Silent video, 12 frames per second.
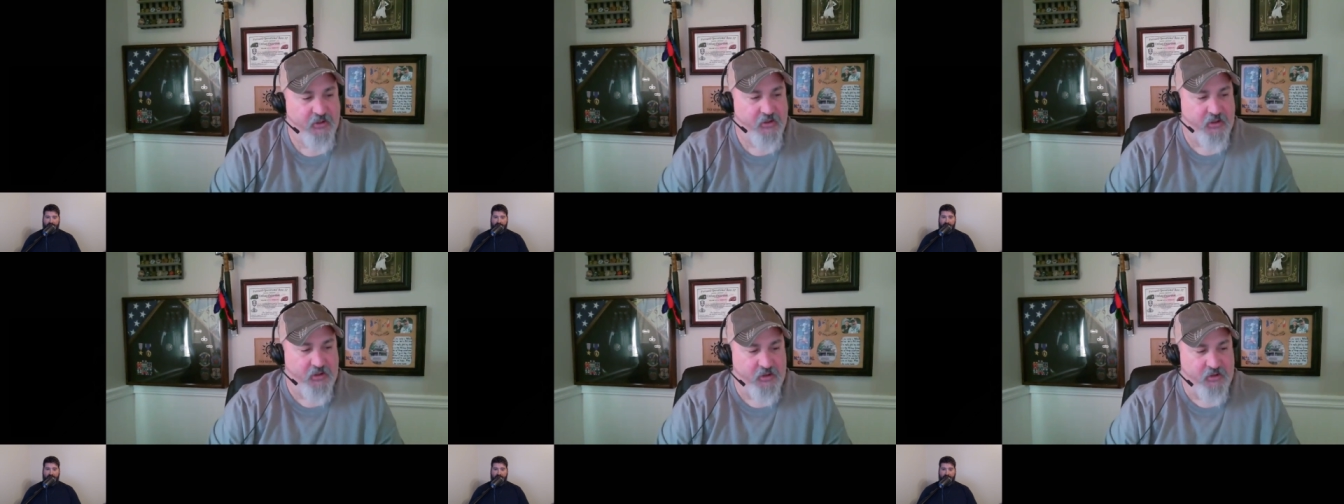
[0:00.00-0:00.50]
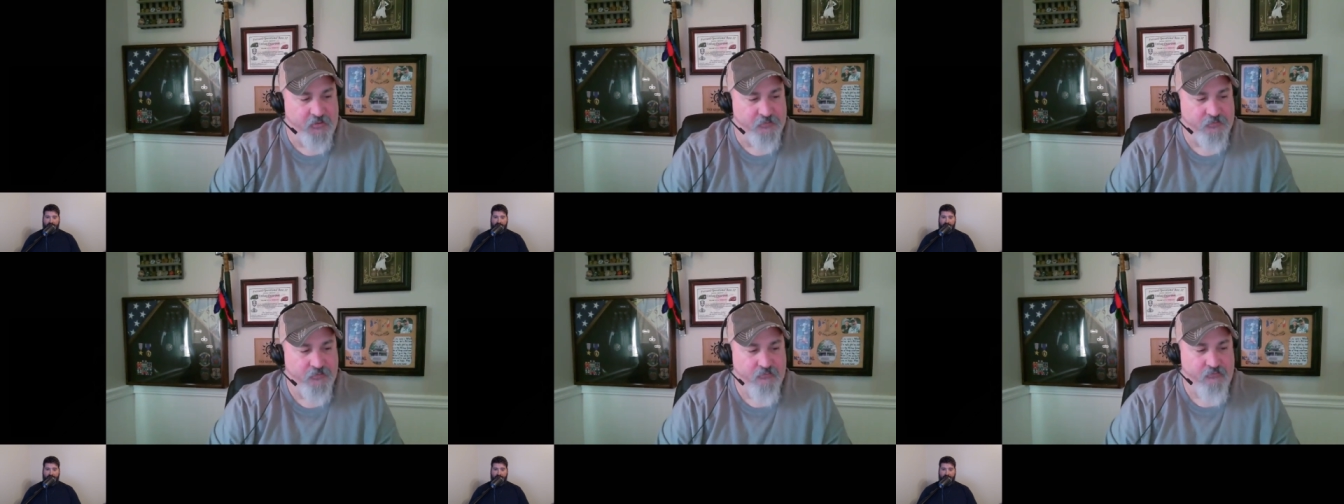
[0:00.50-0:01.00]
Yeah. Um,
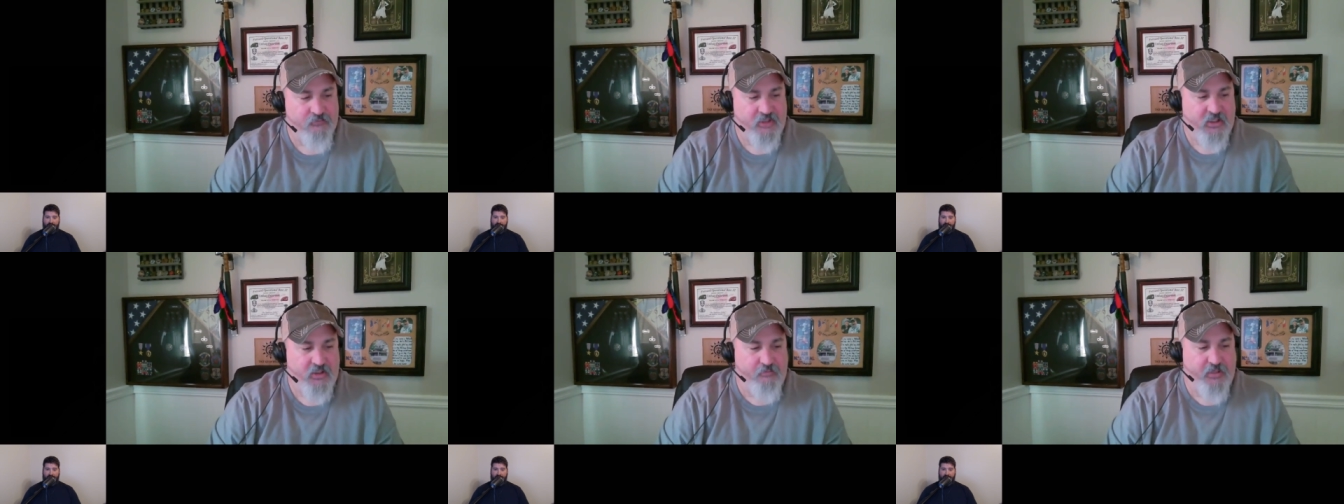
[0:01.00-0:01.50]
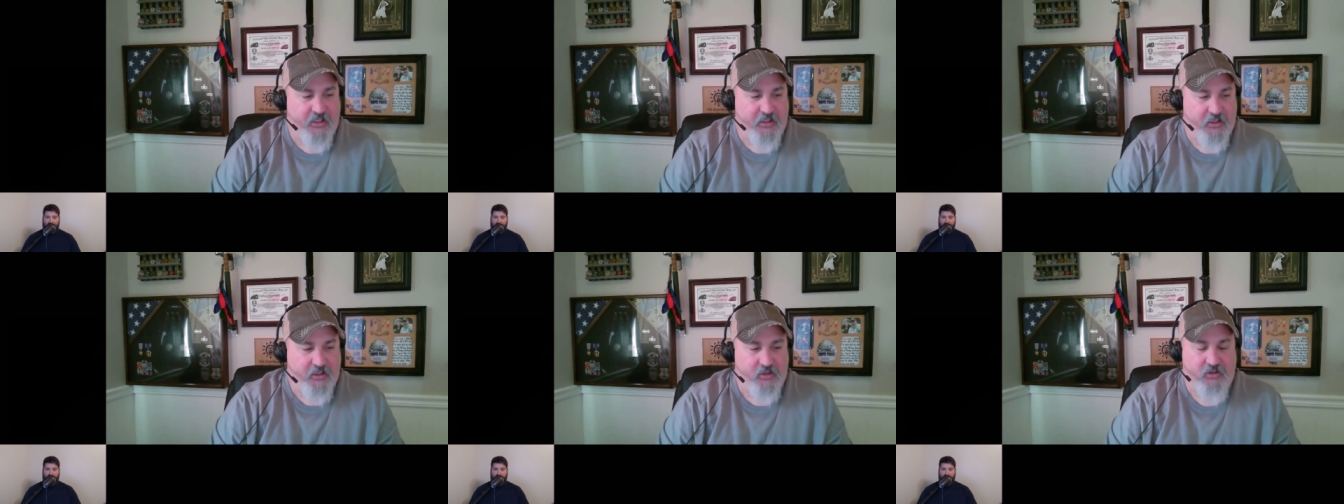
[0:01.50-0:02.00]
but
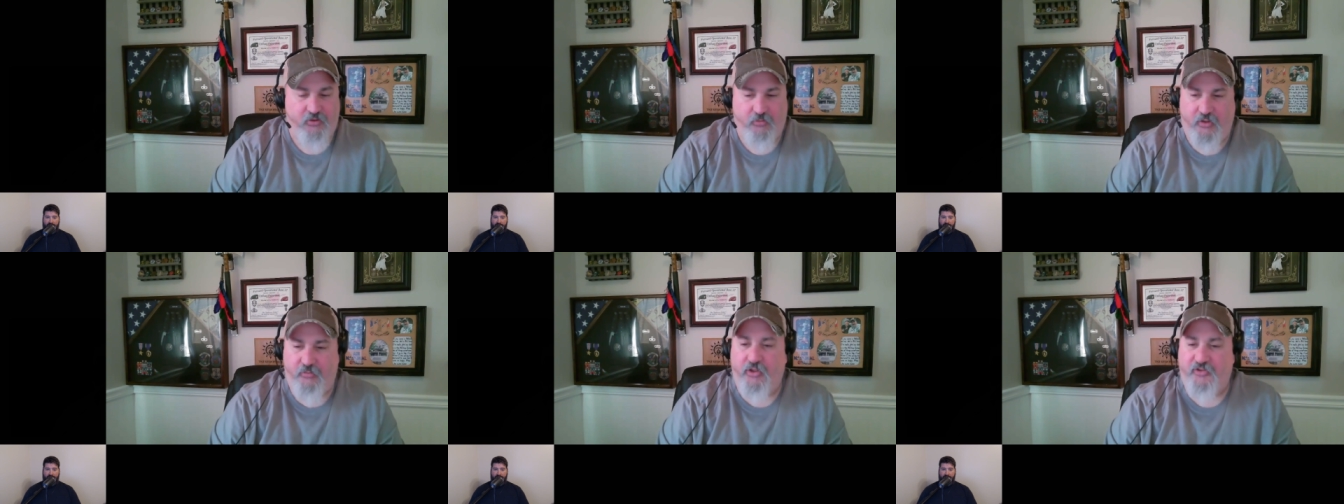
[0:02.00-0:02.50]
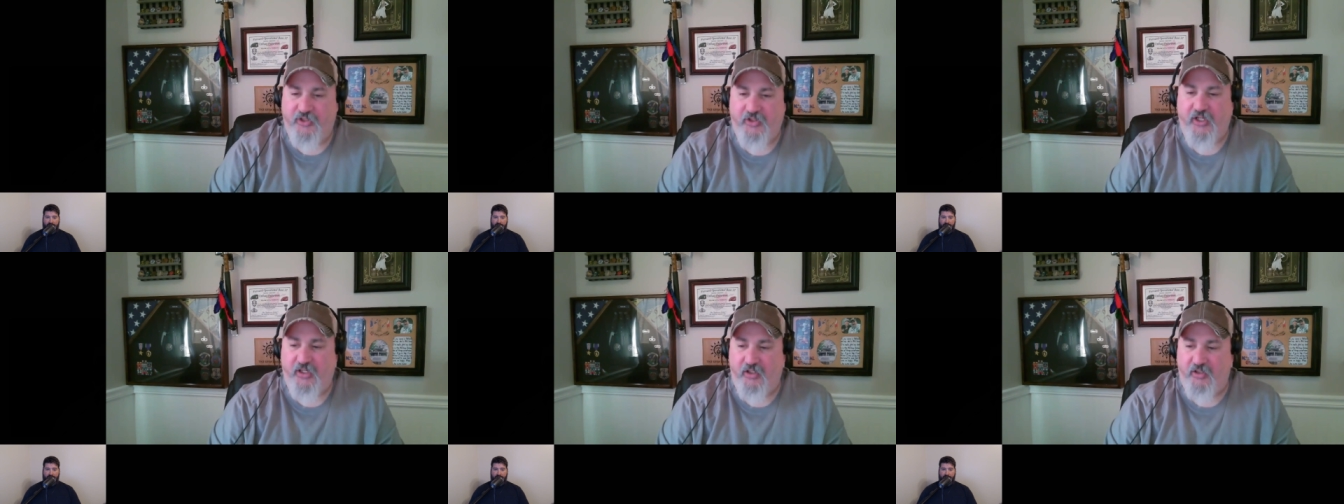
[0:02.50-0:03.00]
uh, we rolled in
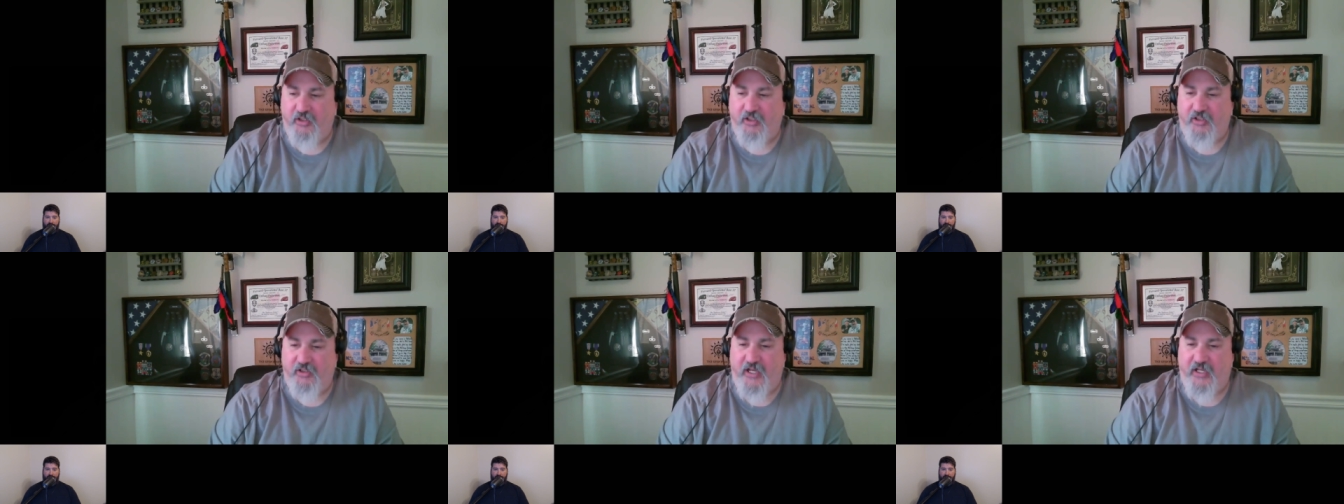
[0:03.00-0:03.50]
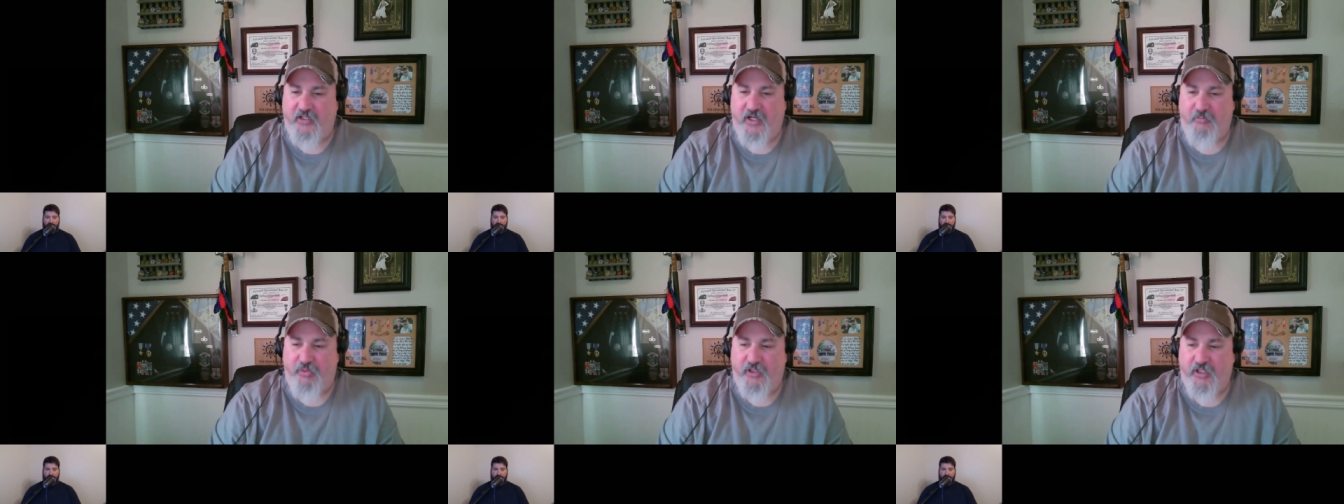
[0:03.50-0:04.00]
there and, and that
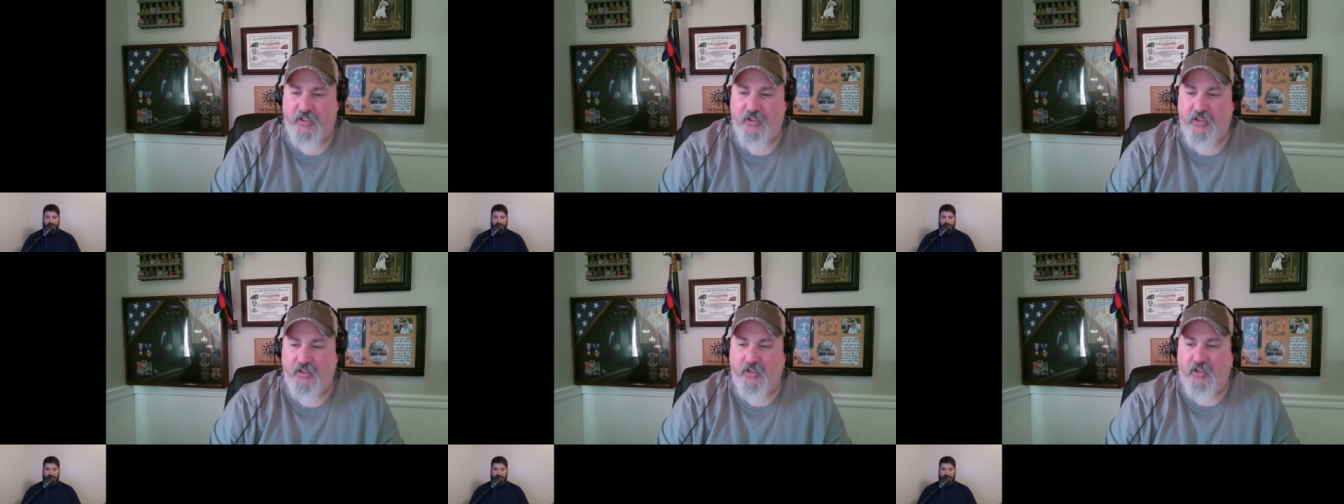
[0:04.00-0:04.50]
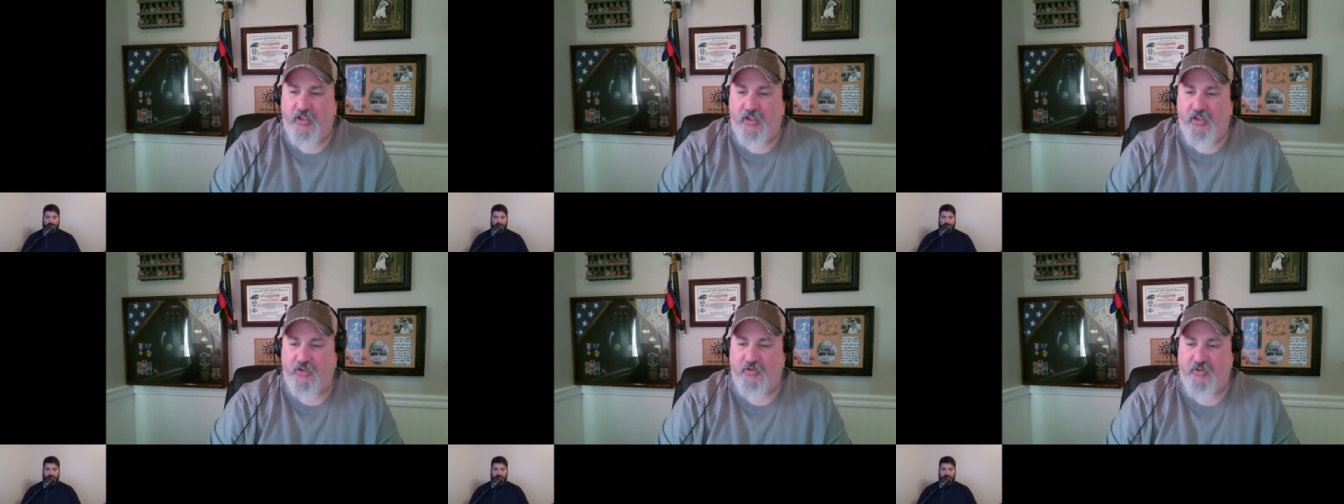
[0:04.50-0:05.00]
got pretty
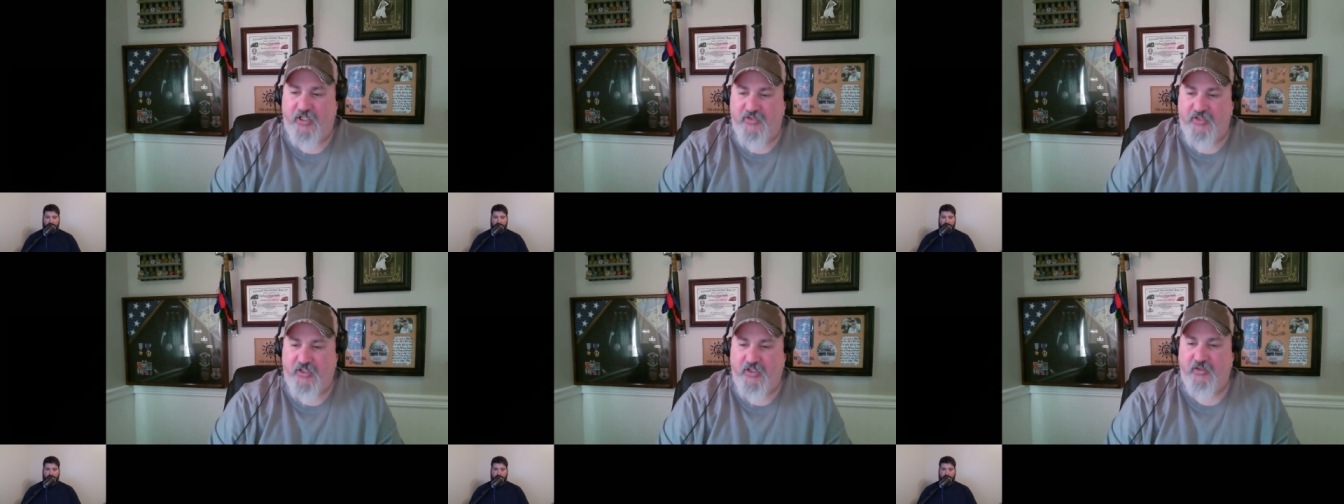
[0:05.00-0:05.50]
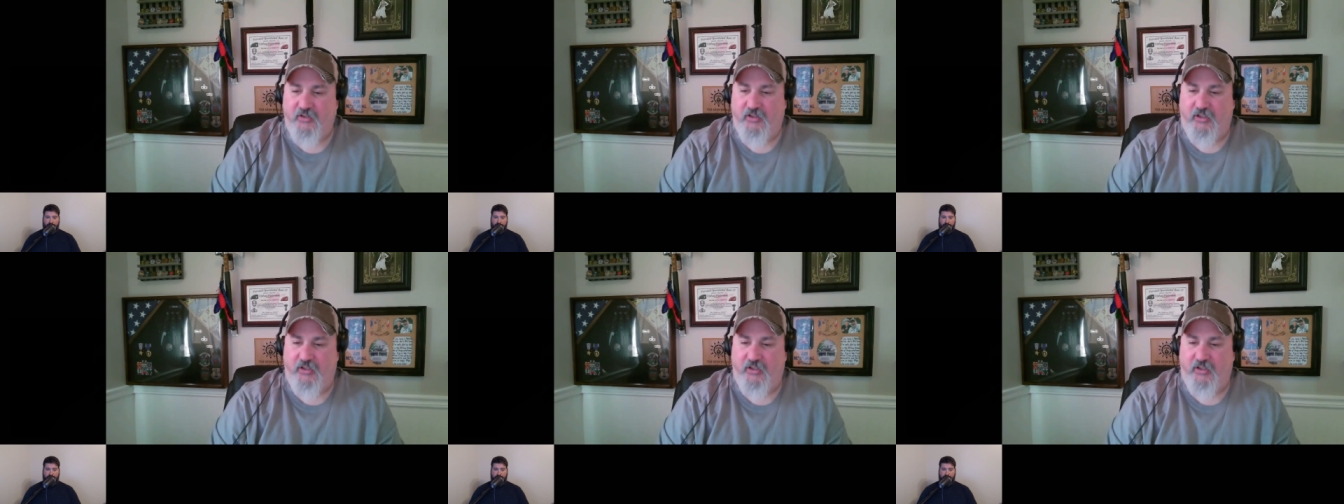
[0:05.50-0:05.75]
uh, crazy.